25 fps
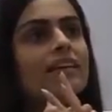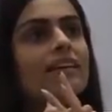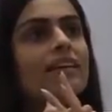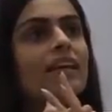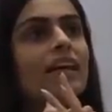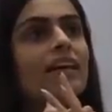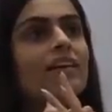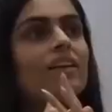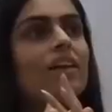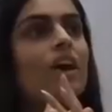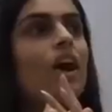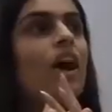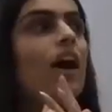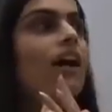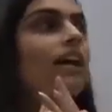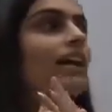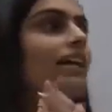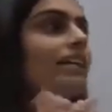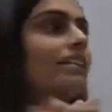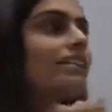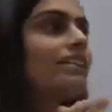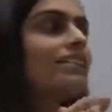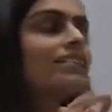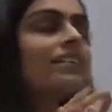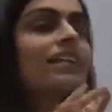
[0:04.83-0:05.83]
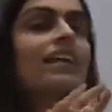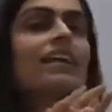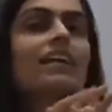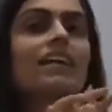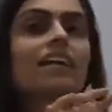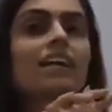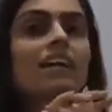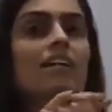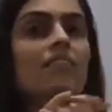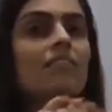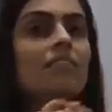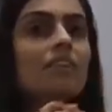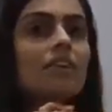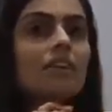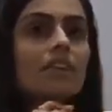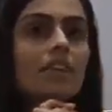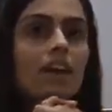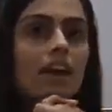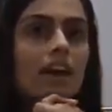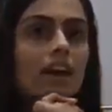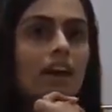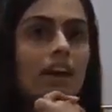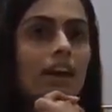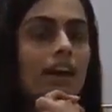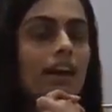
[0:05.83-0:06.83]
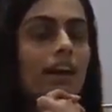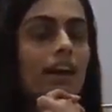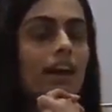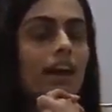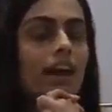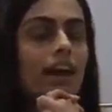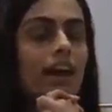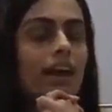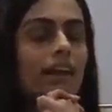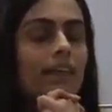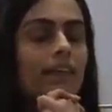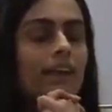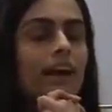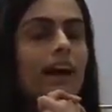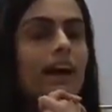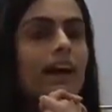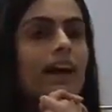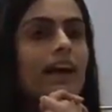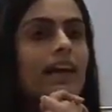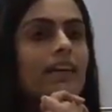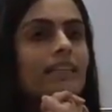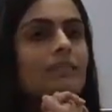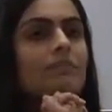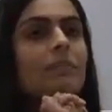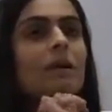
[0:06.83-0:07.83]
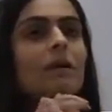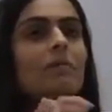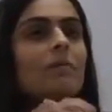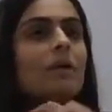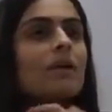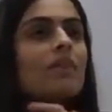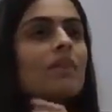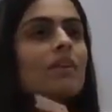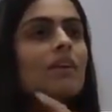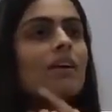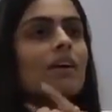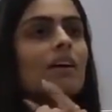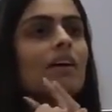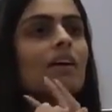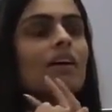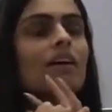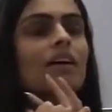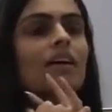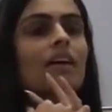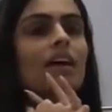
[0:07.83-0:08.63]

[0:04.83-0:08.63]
that God has created everything. And then I asked my mother,